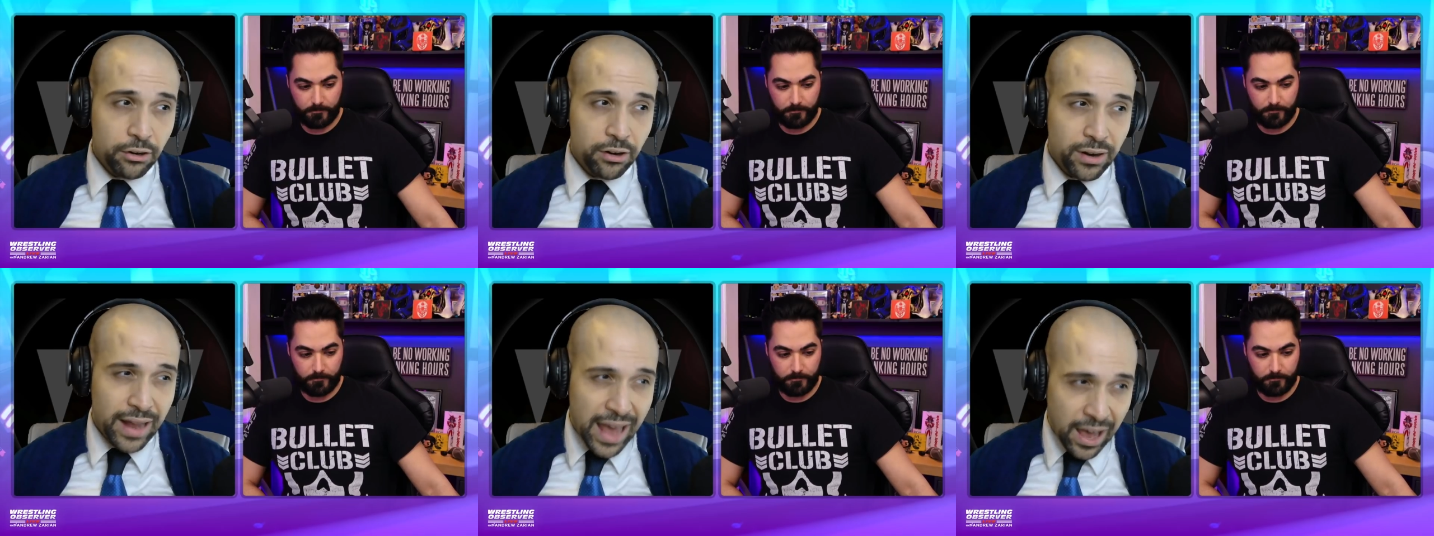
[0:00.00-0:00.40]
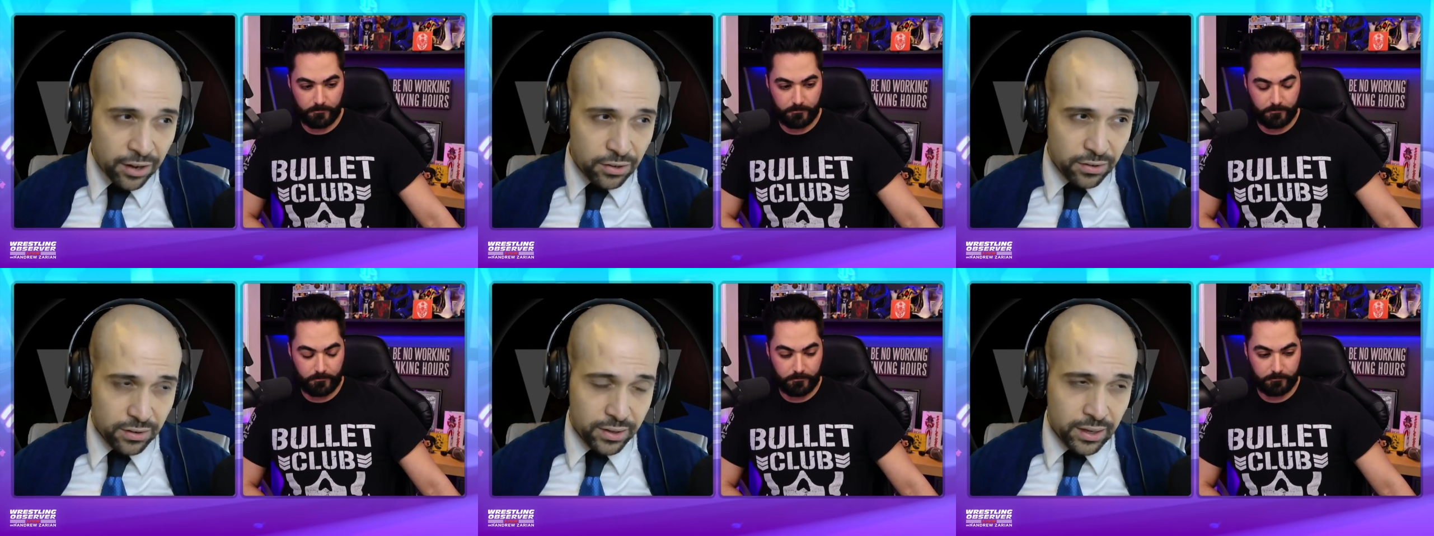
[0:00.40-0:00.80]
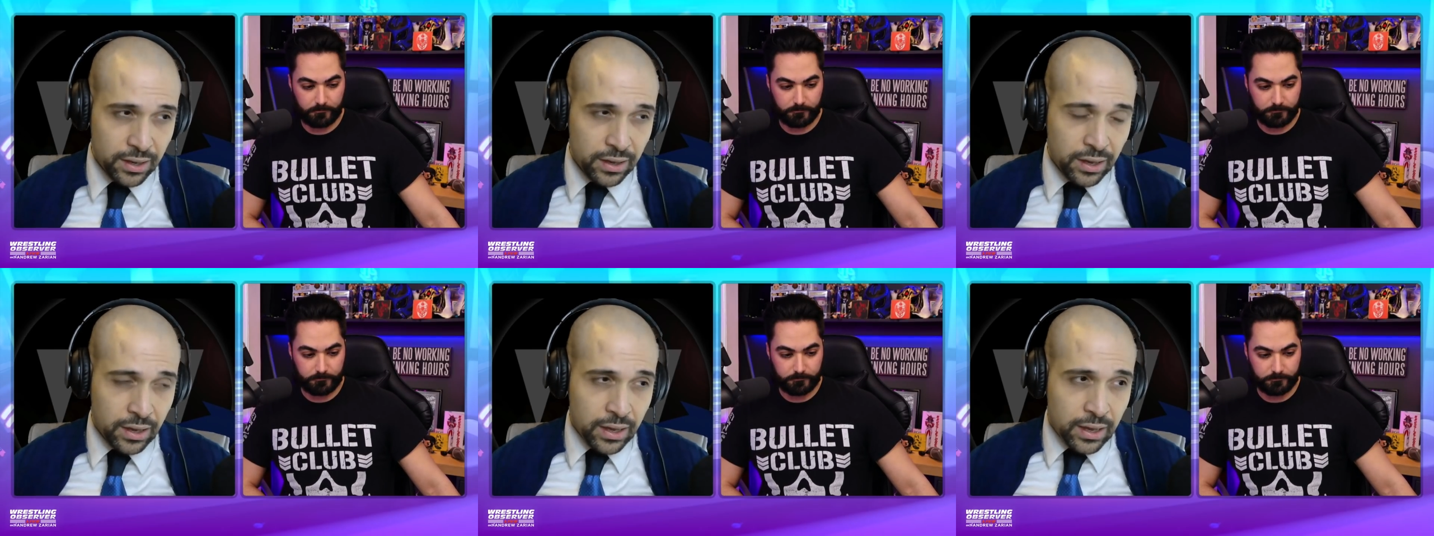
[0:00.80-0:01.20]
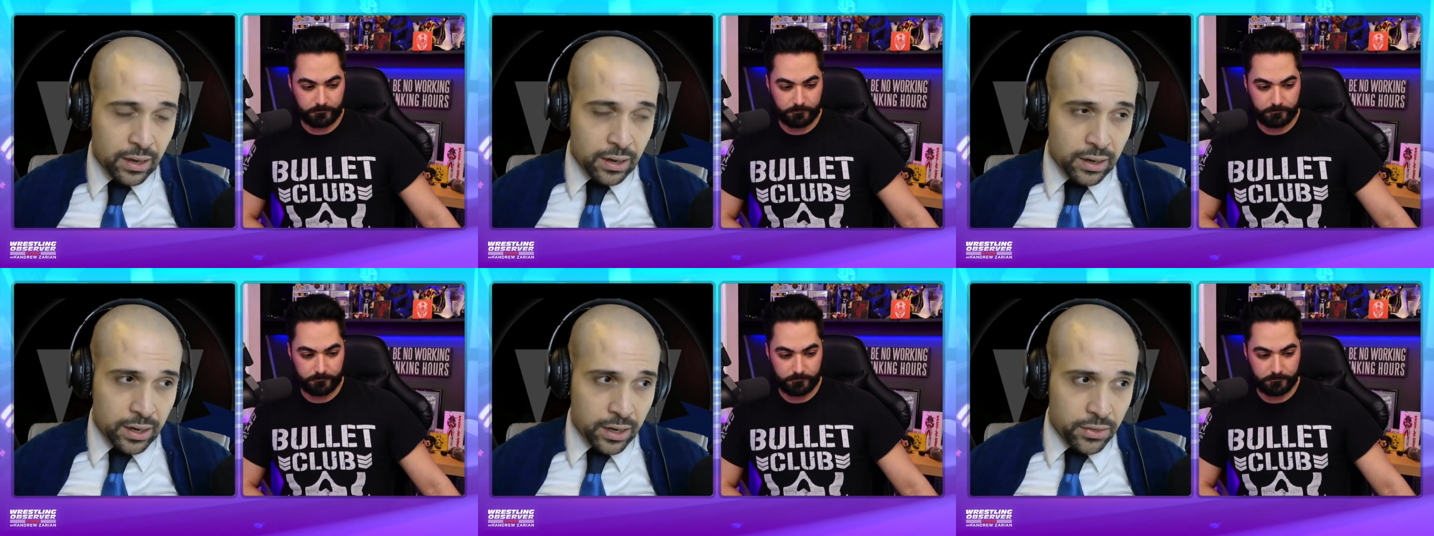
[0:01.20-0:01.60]
Speaker 1: internationally.
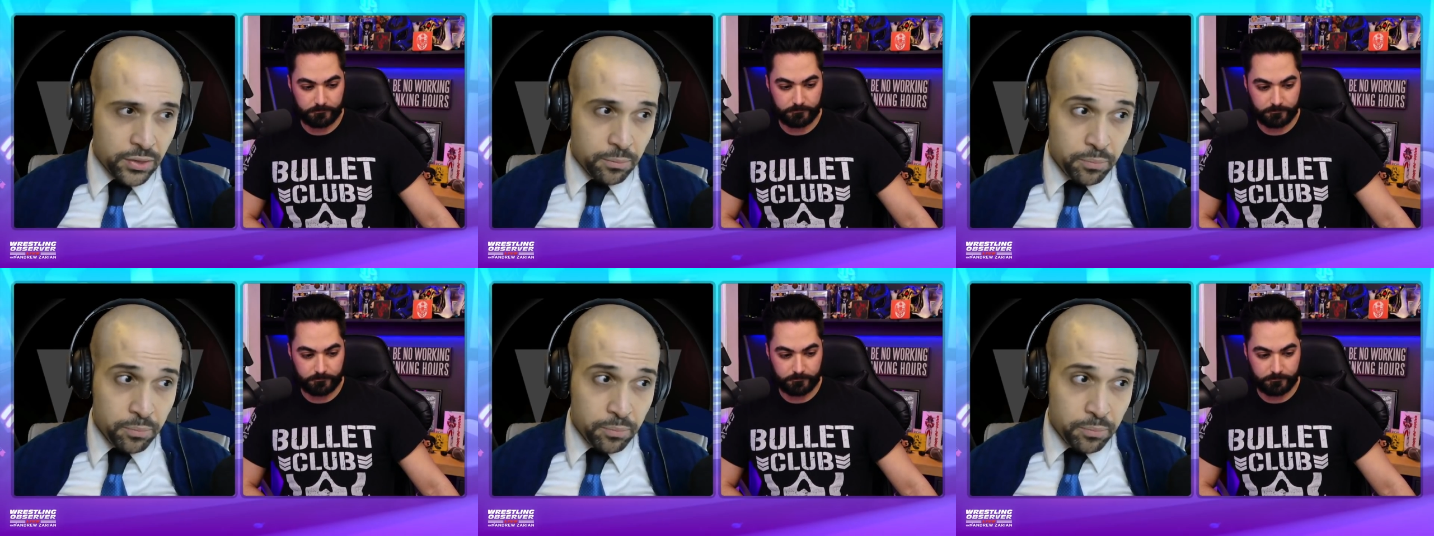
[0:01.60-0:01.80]
Uh,